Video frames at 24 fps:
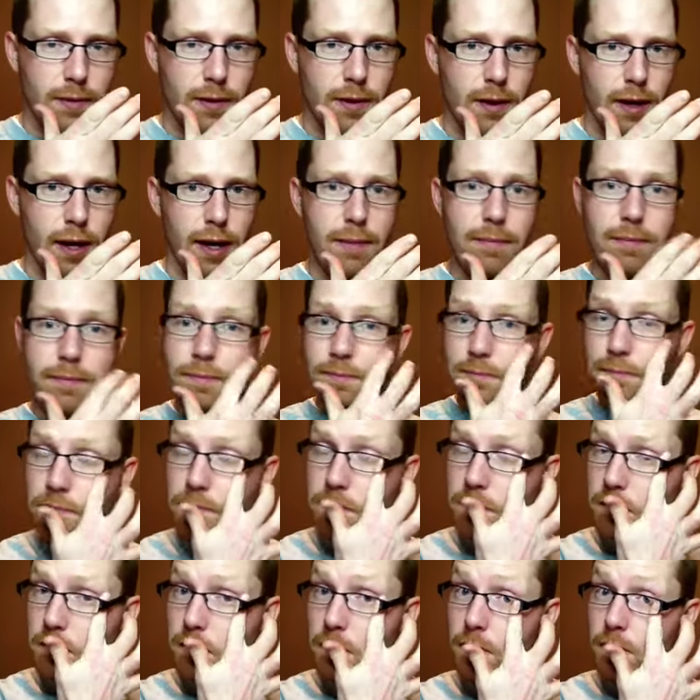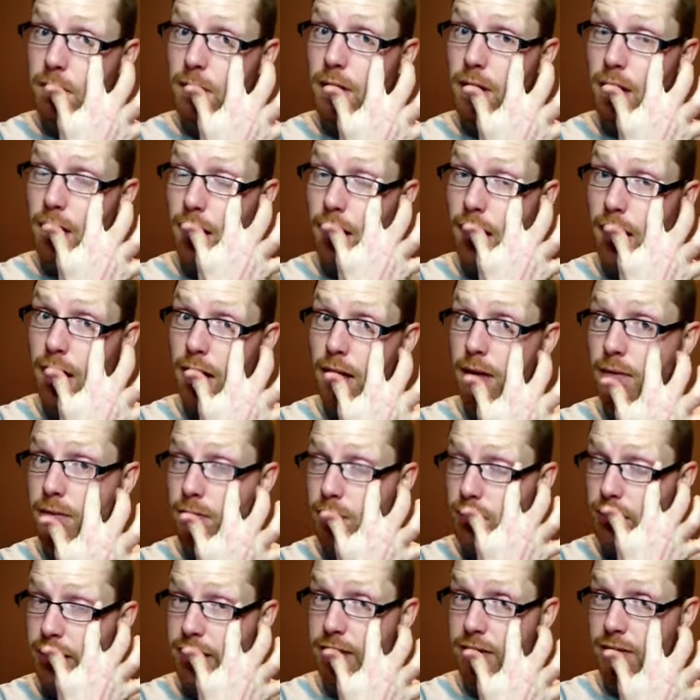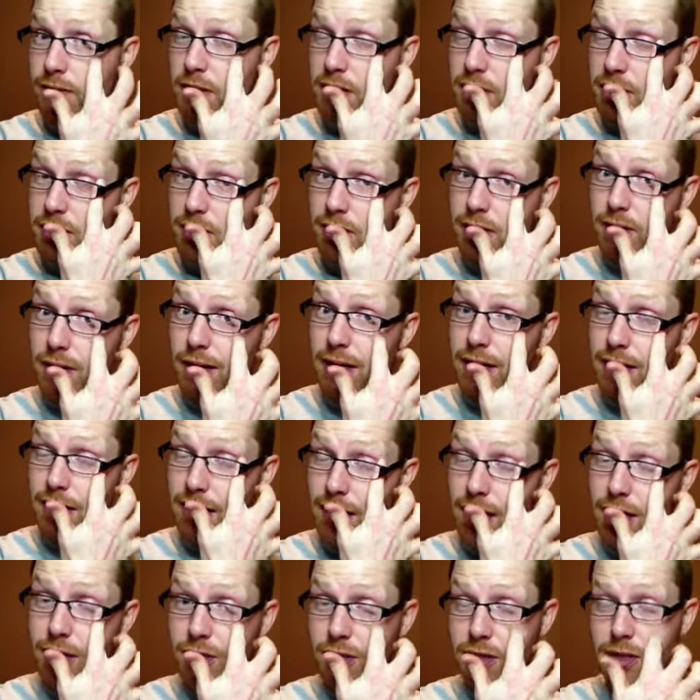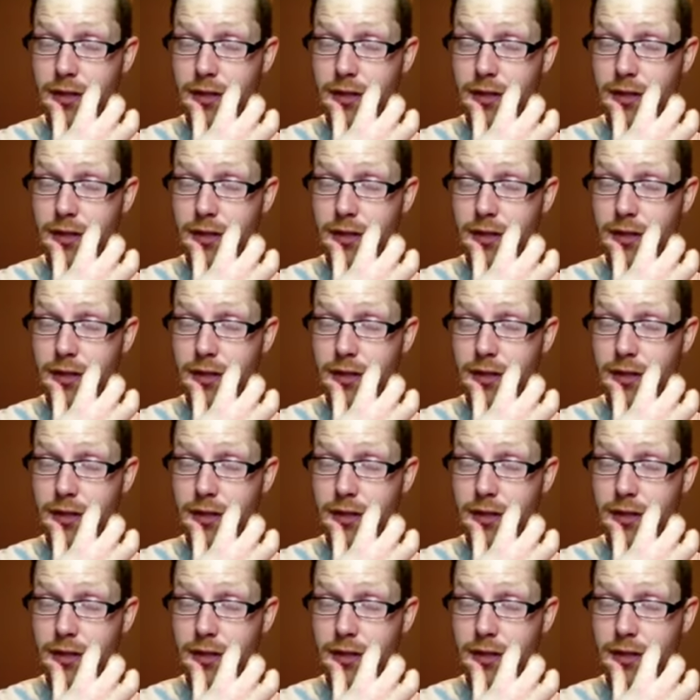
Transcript: Okay, Jason Ricci, great analogy.